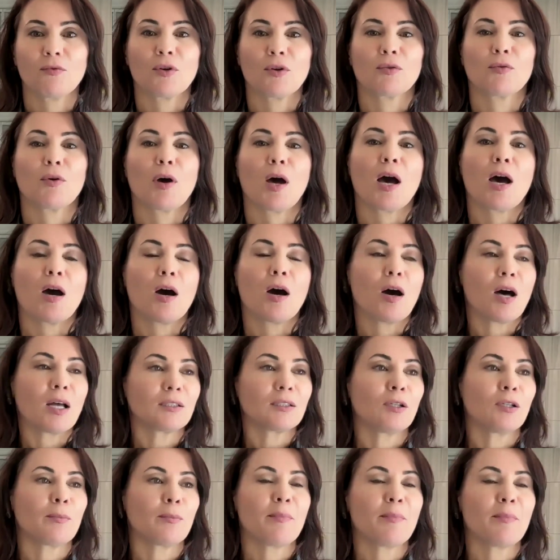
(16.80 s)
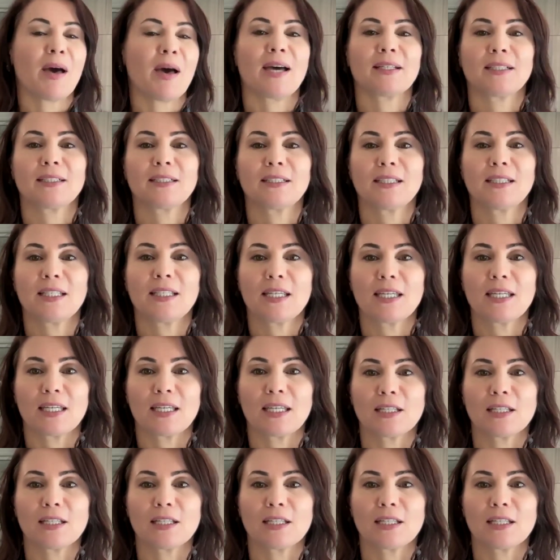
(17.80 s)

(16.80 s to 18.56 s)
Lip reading: we're automatically